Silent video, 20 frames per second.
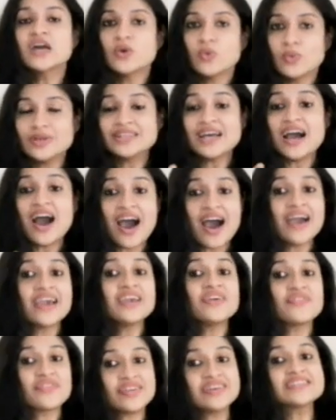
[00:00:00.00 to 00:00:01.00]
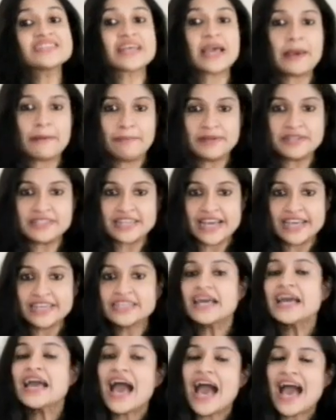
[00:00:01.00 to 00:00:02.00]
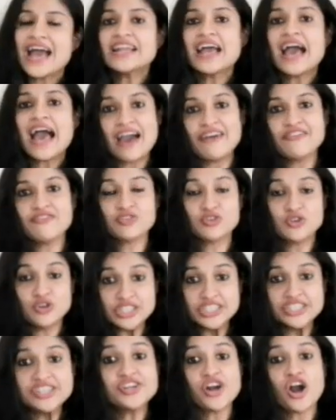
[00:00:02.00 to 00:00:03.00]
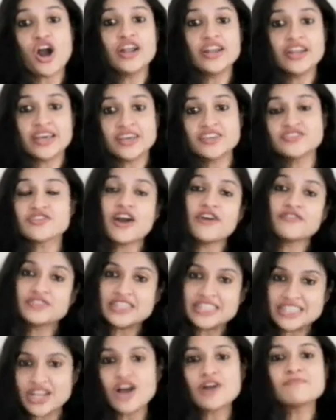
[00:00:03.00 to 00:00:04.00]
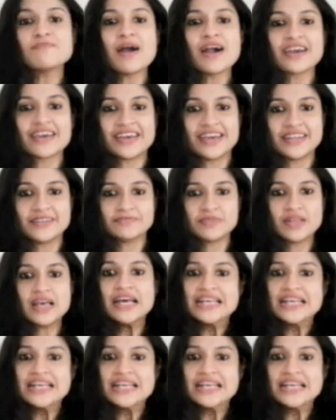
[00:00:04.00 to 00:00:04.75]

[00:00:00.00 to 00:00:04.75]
with a high risk appetite and have good knowledge of the stock market.